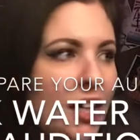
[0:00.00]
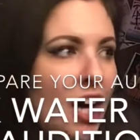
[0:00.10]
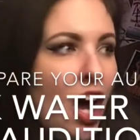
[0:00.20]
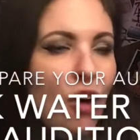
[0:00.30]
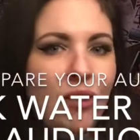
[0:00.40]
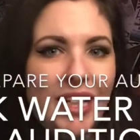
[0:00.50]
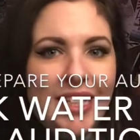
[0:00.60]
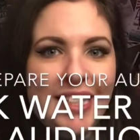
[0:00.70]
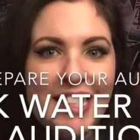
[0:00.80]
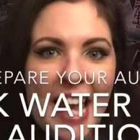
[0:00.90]
already
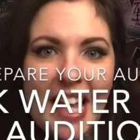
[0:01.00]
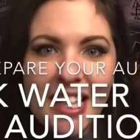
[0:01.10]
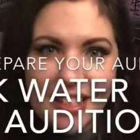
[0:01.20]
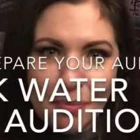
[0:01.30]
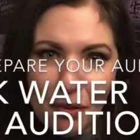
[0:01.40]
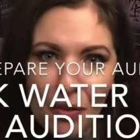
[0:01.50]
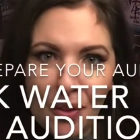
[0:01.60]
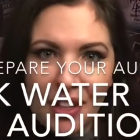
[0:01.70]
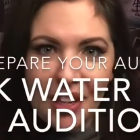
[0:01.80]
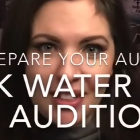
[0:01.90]
days before
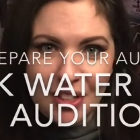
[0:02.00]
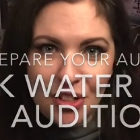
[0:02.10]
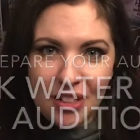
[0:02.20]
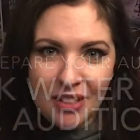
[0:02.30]
the audition.